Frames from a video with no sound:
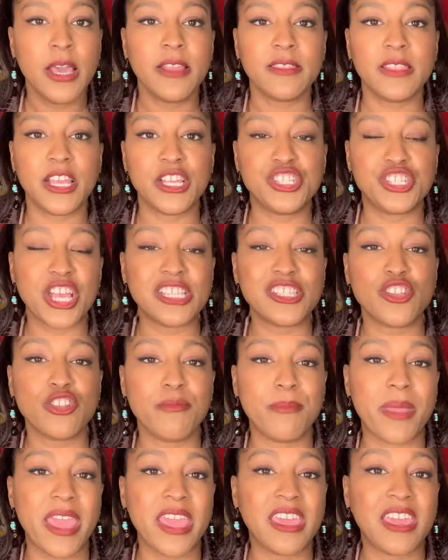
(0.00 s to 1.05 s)
The adjuster
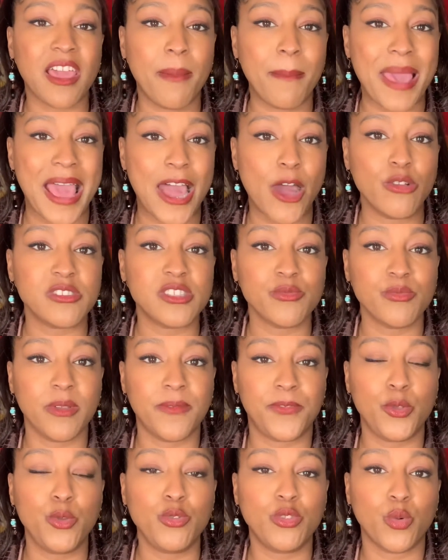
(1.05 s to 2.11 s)
may come out to
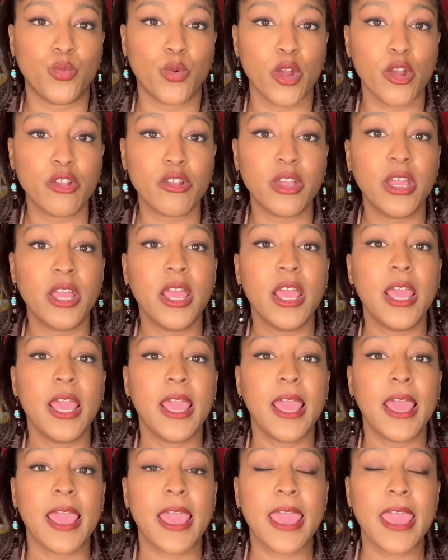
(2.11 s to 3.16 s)
review the work,
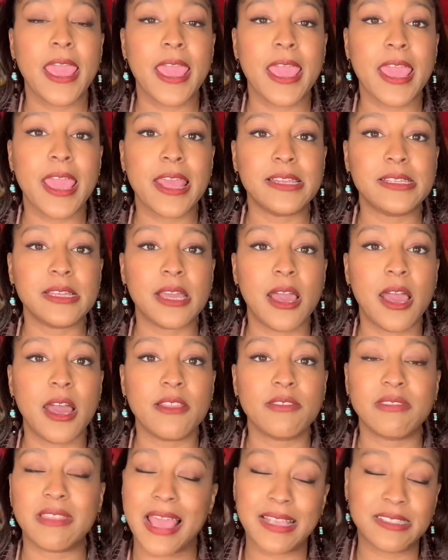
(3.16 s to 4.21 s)
and
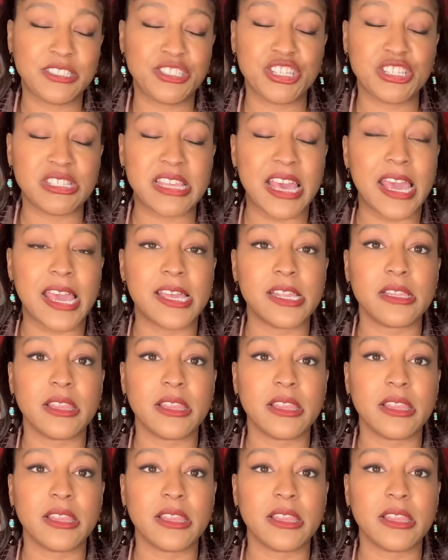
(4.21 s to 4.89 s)
that's just that.